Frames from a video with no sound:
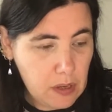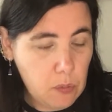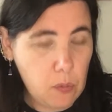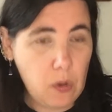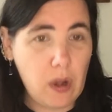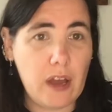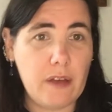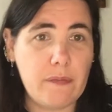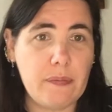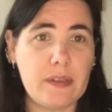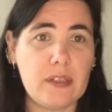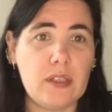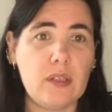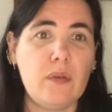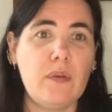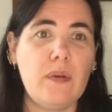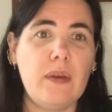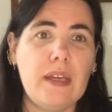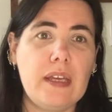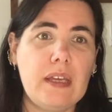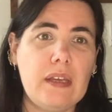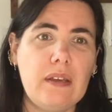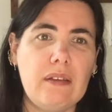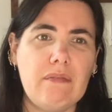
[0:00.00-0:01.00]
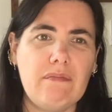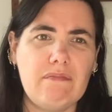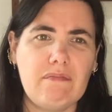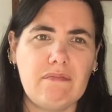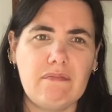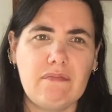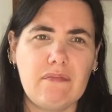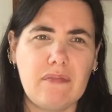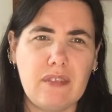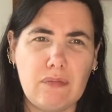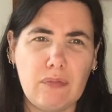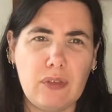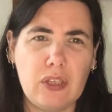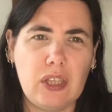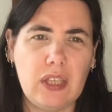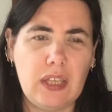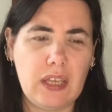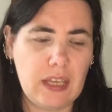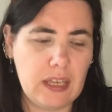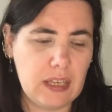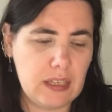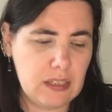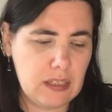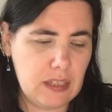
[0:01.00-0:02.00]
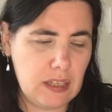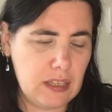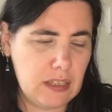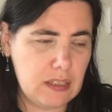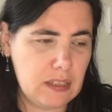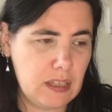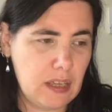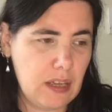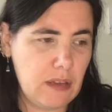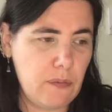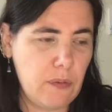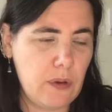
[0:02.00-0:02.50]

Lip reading: What I've been doing with these is